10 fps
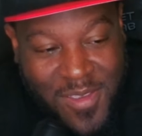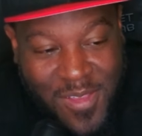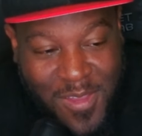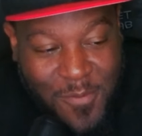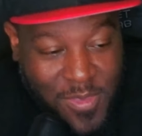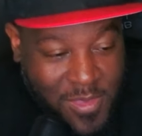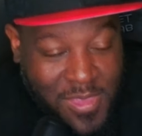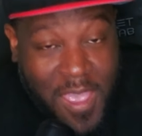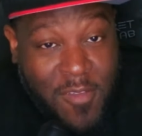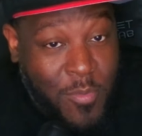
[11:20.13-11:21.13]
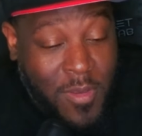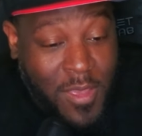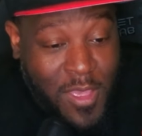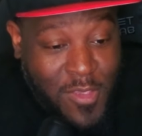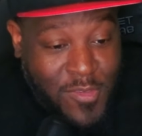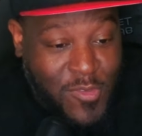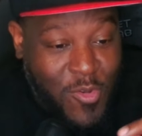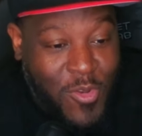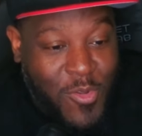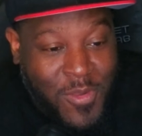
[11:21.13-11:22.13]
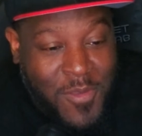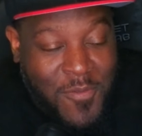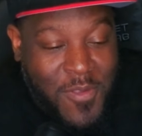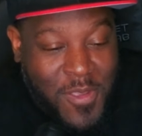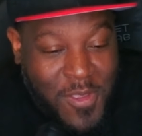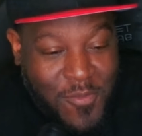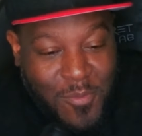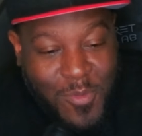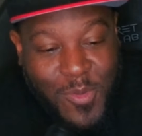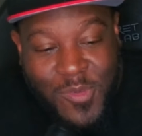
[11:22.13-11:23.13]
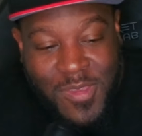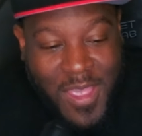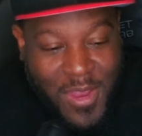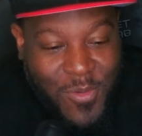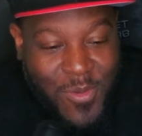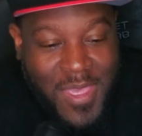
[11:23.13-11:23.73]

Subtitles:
I love it. The Daft Punk Star-Lord variant from Luciano.